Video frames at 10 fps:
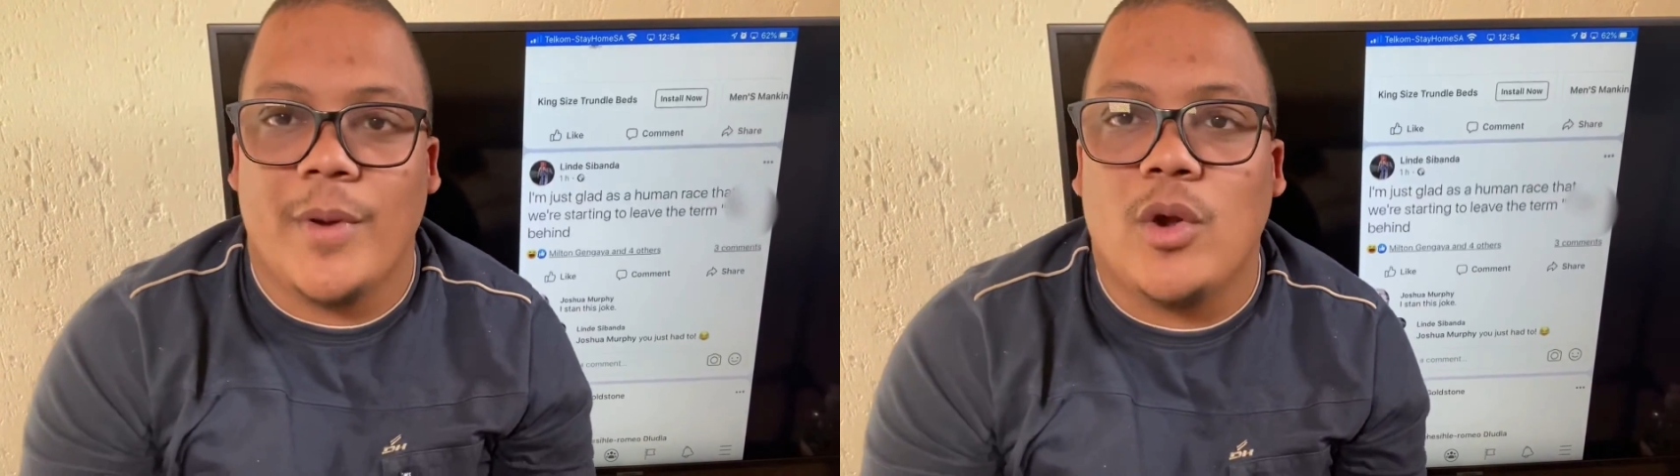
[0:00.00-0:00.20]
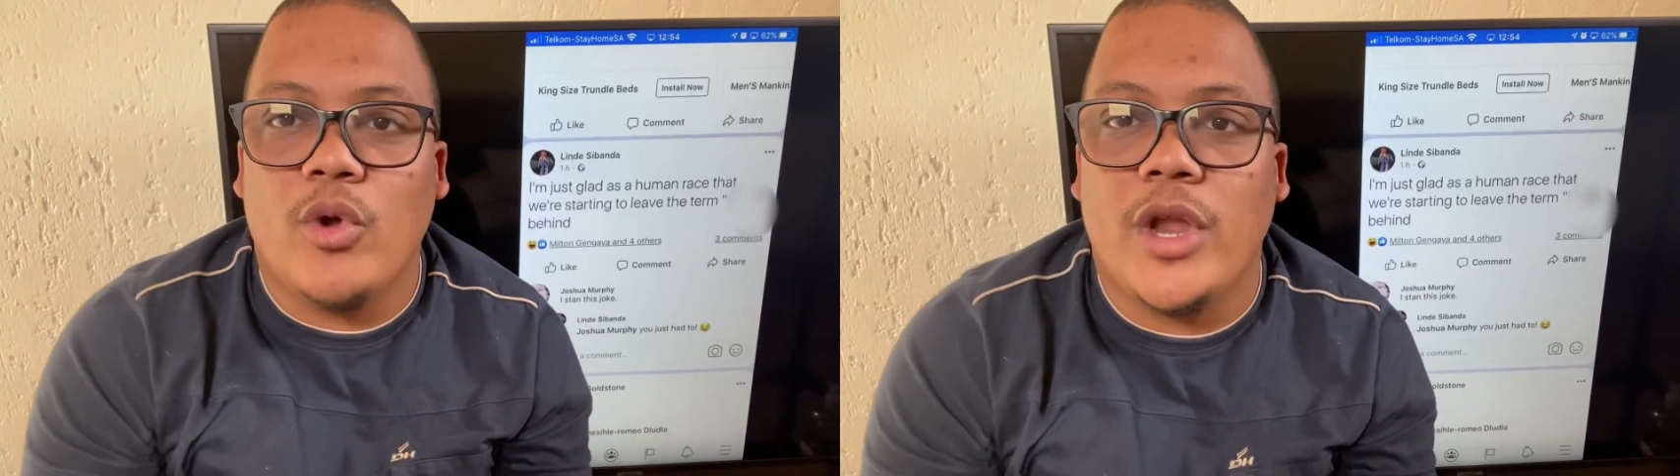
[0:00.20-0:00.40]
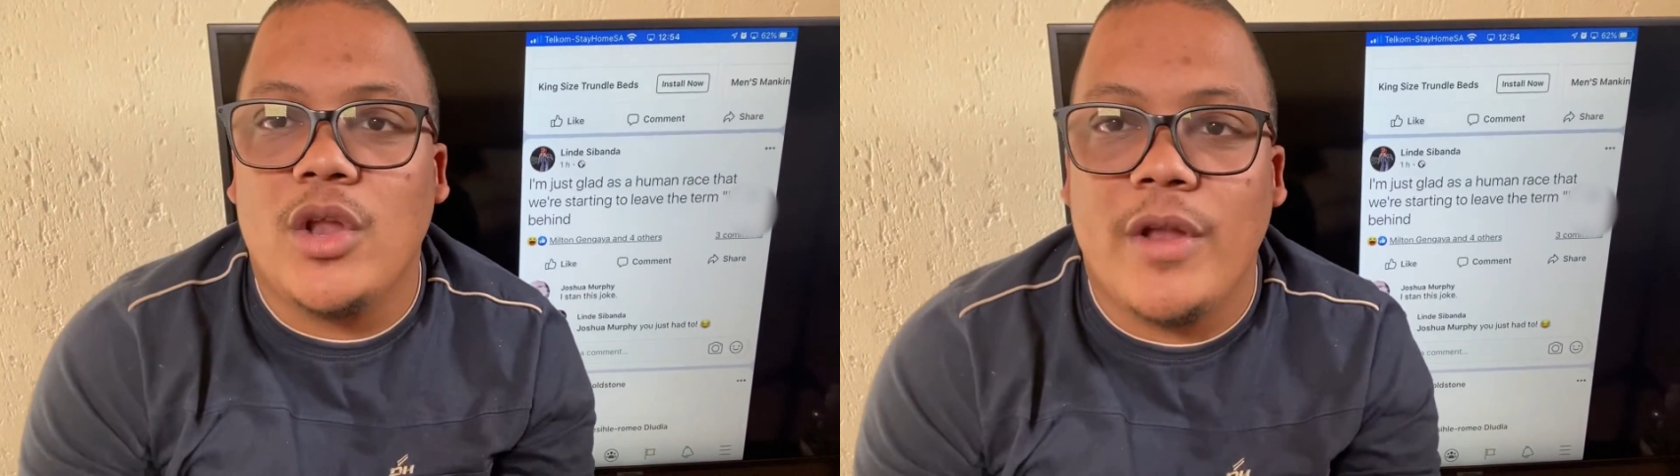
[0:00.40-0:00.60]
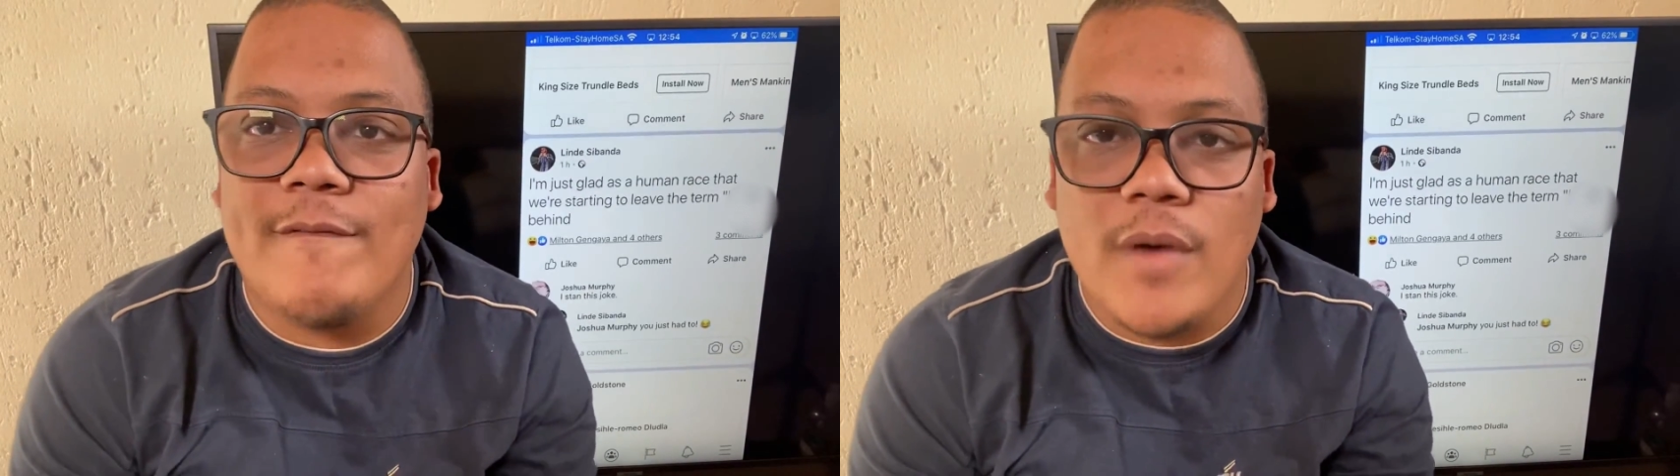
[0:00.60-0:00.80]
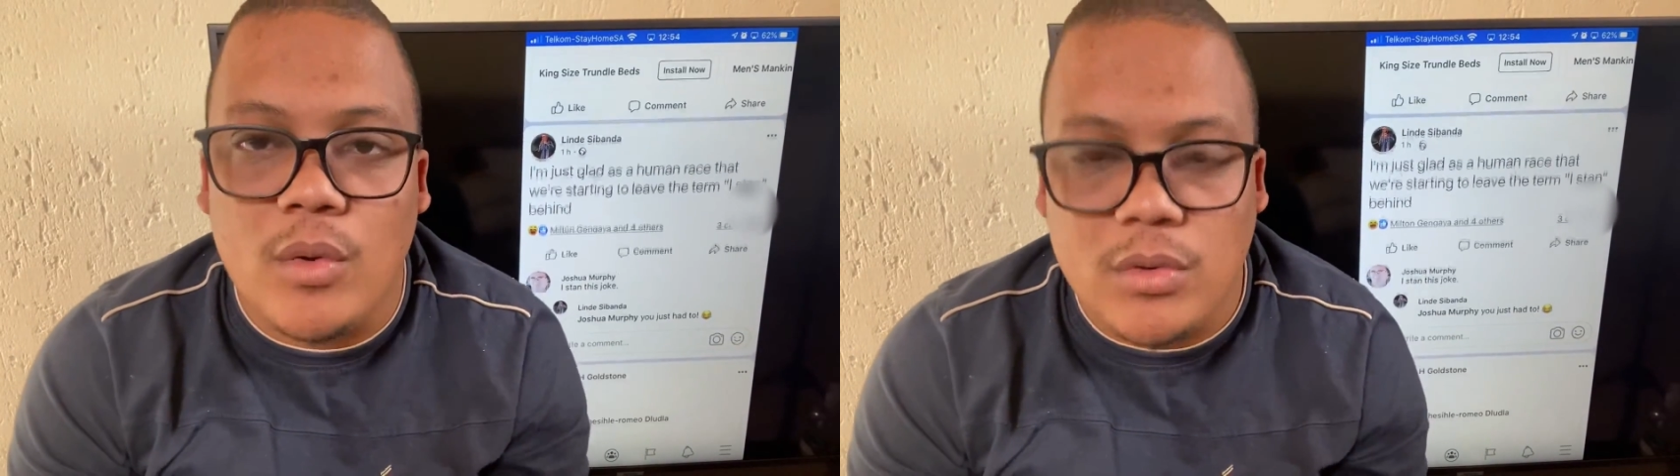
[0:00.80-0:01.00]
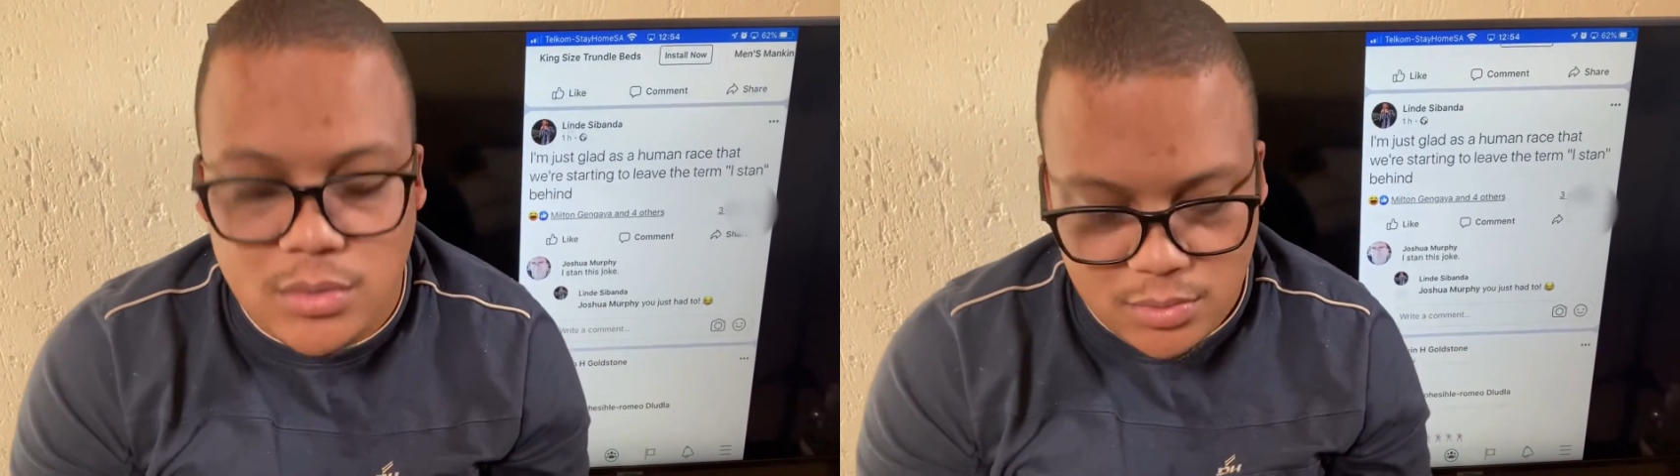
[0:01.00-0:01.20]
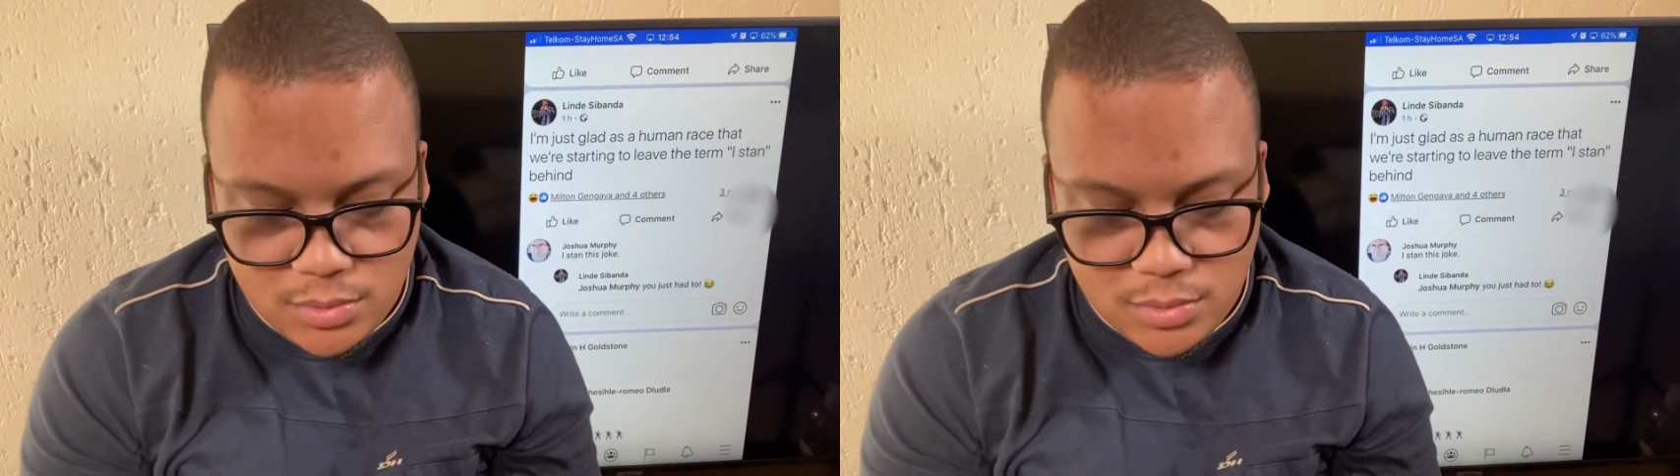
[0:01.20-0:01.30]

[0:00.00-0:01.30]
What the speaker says: recording on a phone.